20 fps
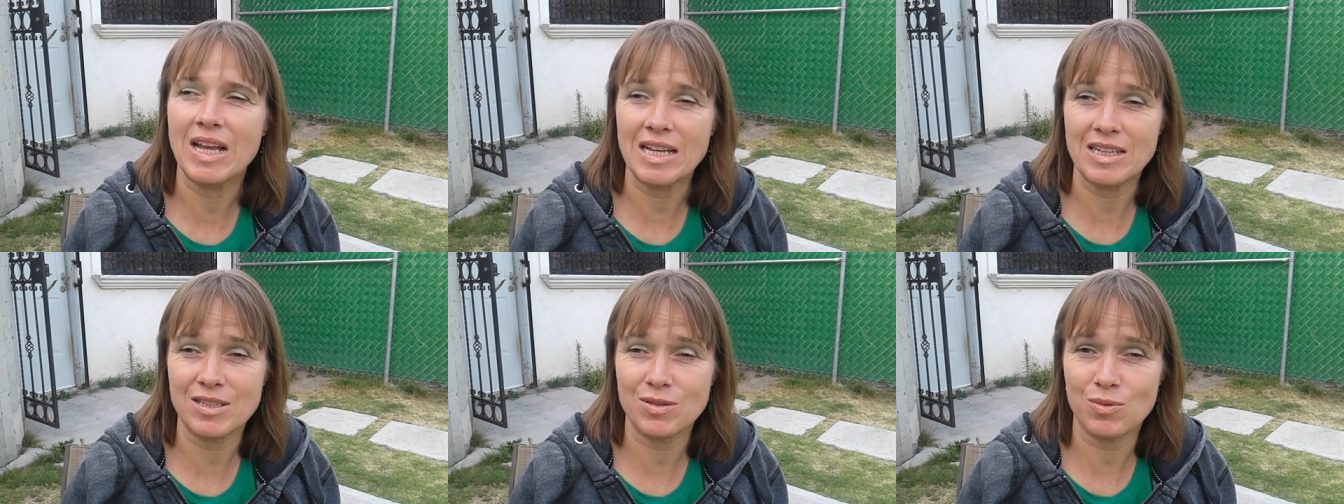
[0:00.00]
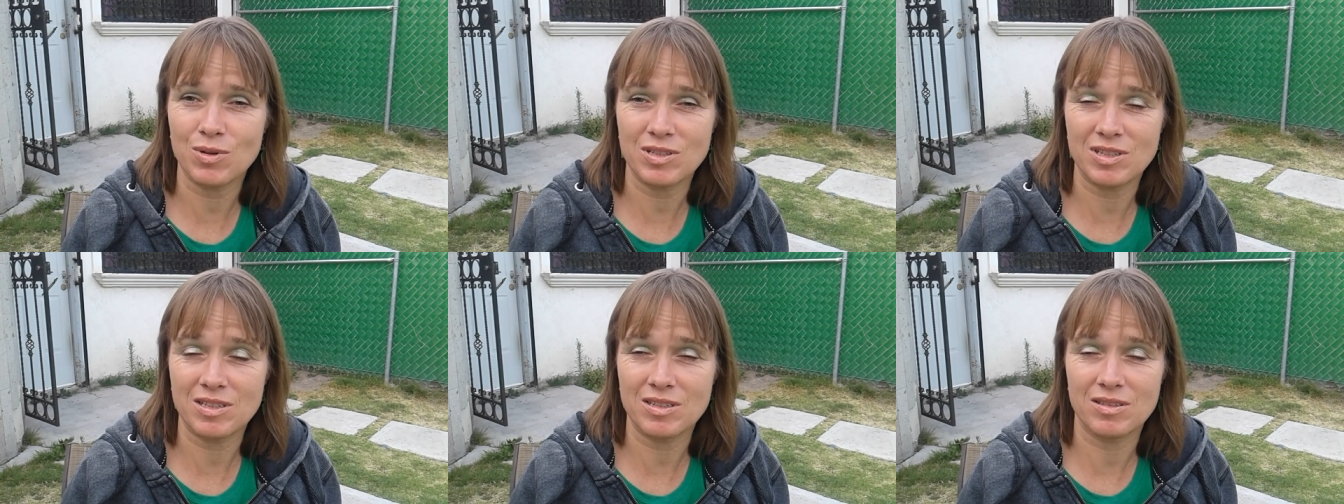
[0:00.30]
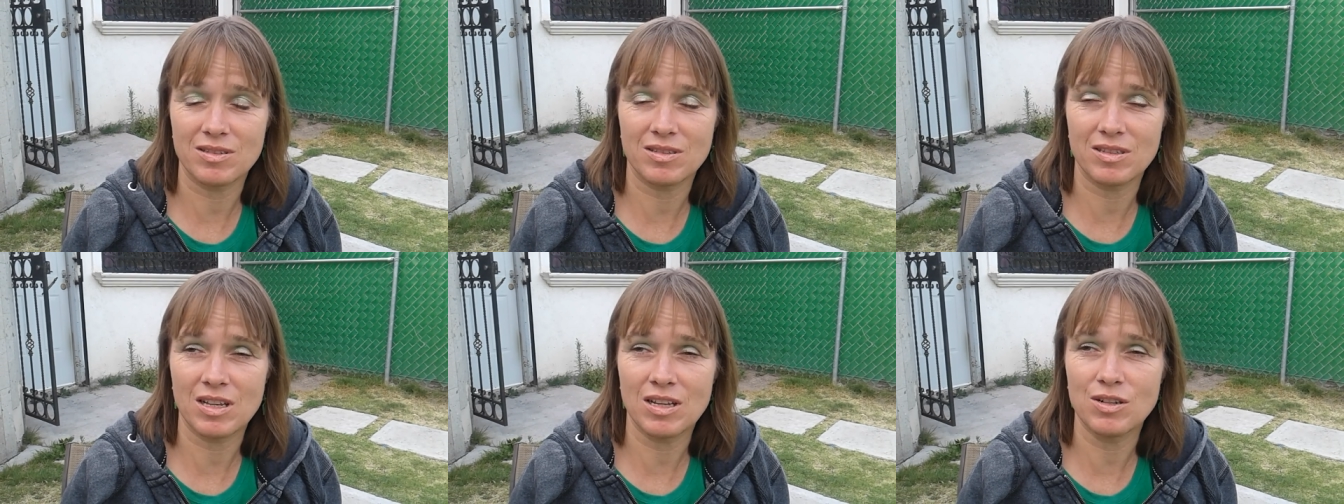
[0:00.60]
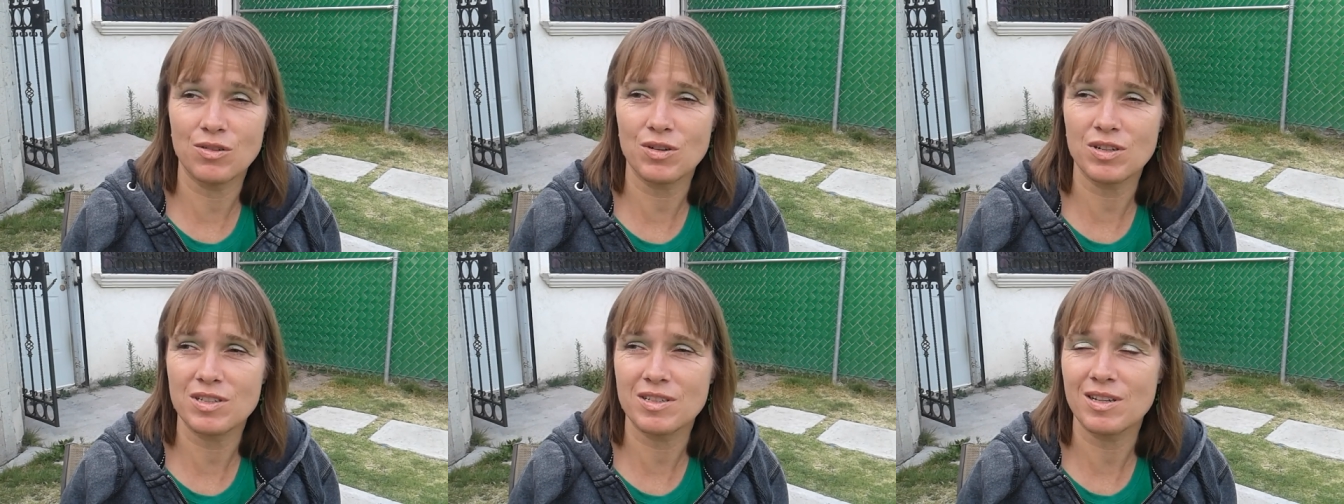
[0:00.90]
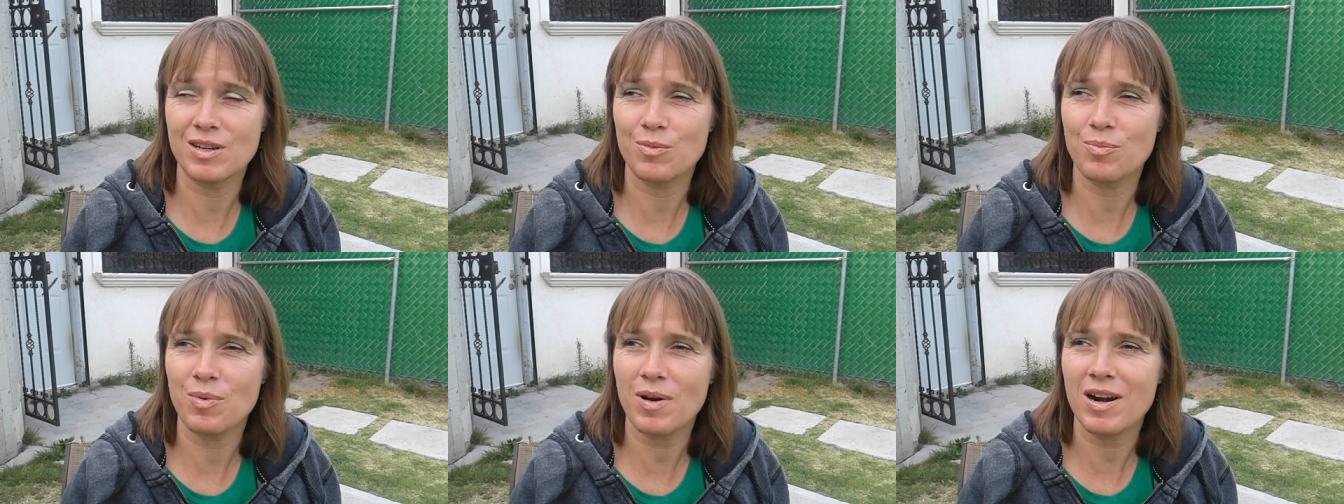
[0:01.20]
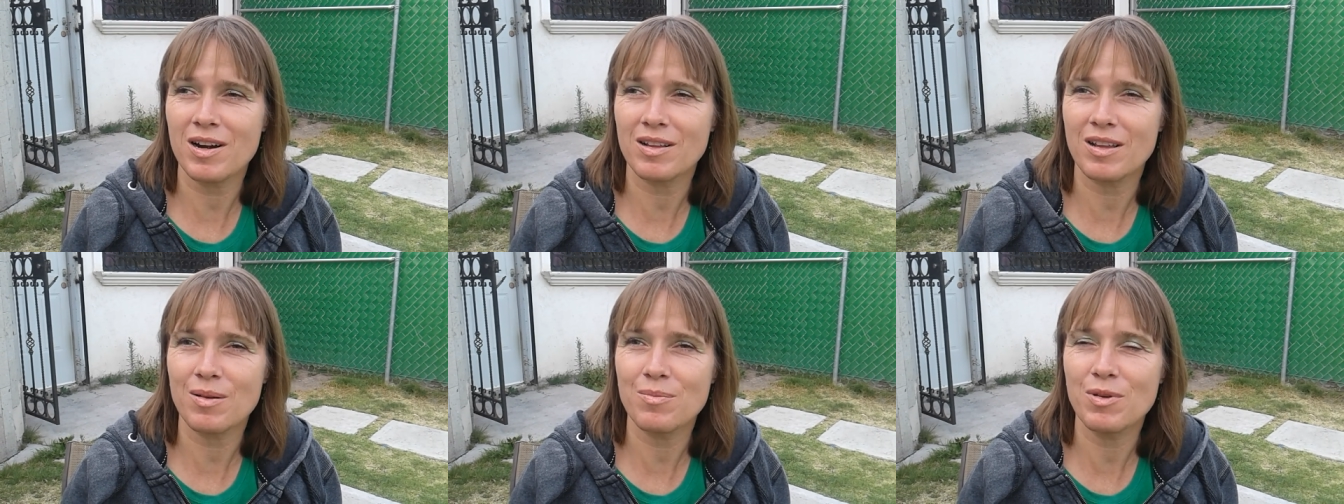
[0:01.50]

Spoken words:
That's what's the interesting part.